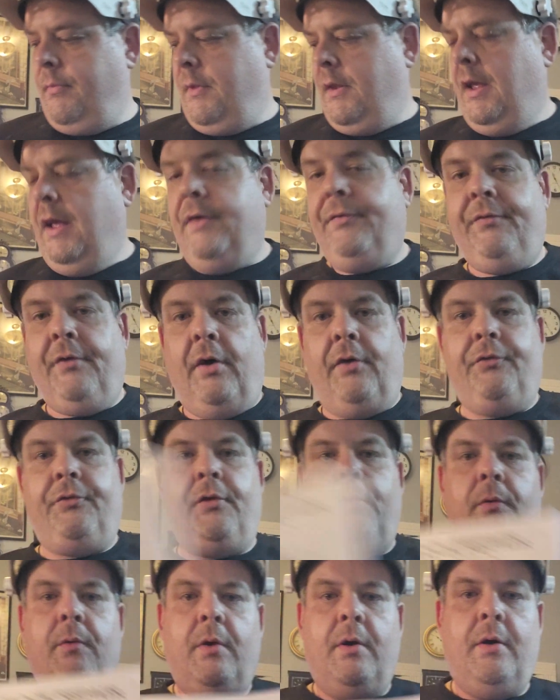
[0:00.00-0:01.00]
It's
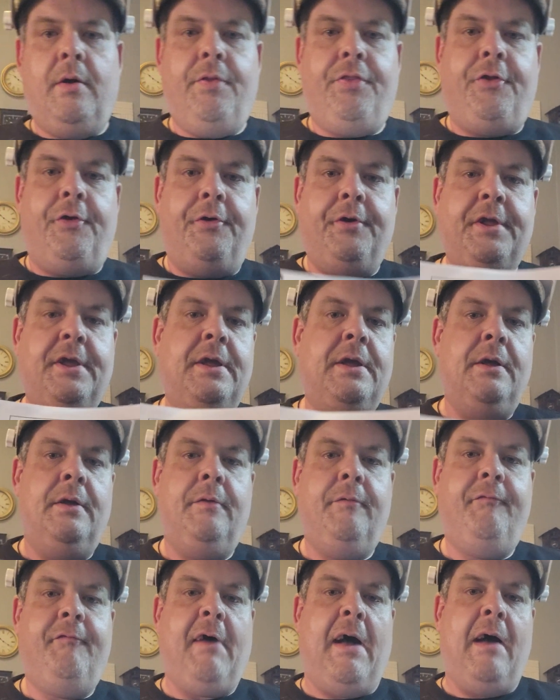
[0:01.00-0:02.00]
also a
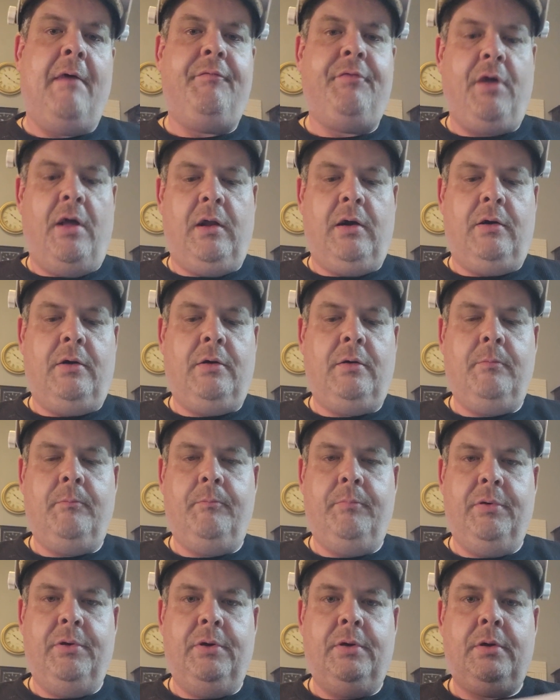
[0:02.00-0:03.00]
$35
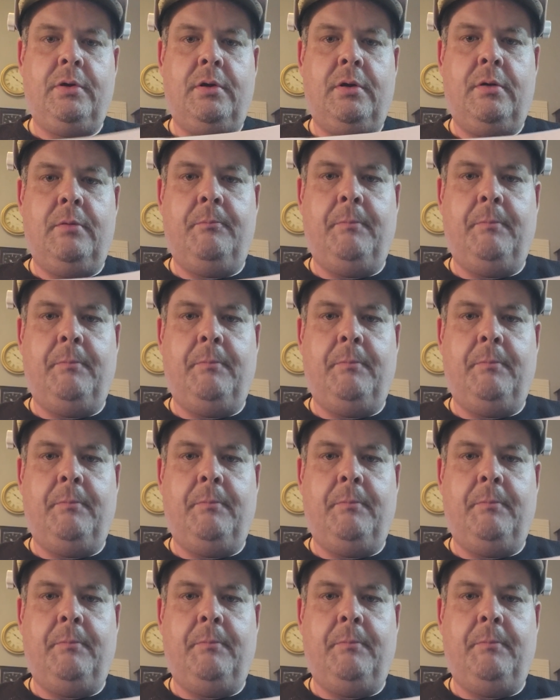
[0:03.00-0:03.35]
book,